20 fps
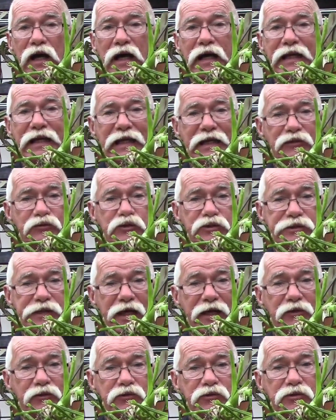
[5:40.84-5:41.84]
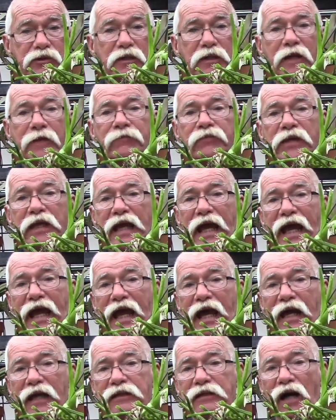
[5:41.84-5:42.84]
insects,
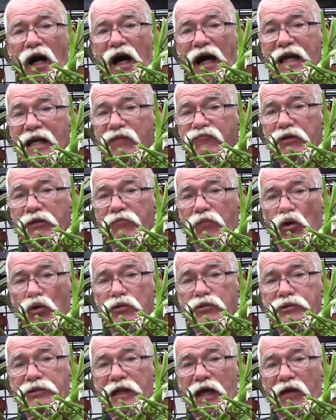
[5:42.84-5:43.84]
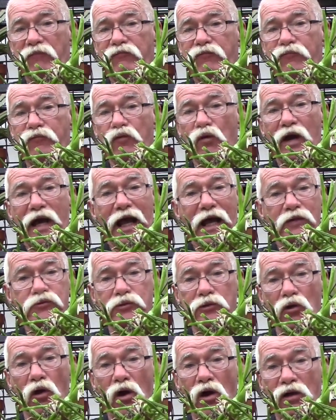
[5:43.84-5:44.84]
and I have immersed them for
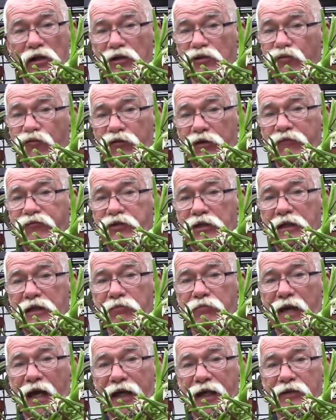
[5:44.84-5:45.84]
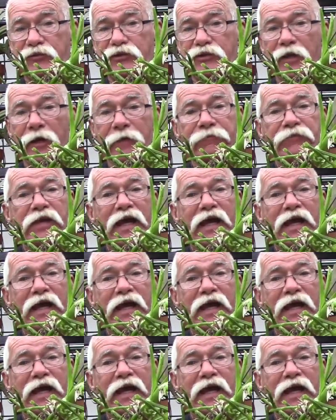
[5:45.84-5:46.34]
as long as 15 minutes.